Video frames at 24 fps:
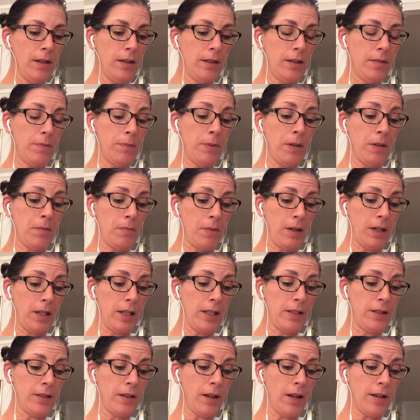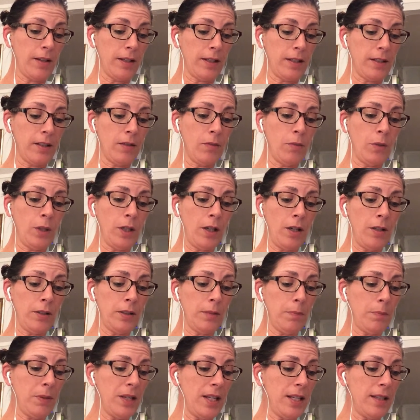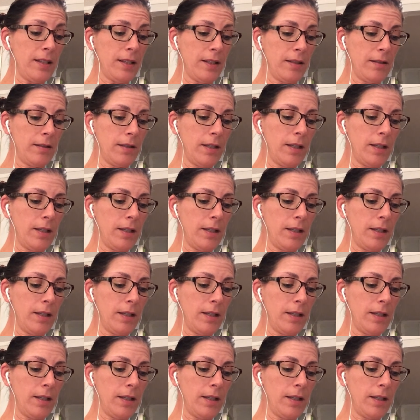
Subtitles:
The big monkey saw this and went all to pieces.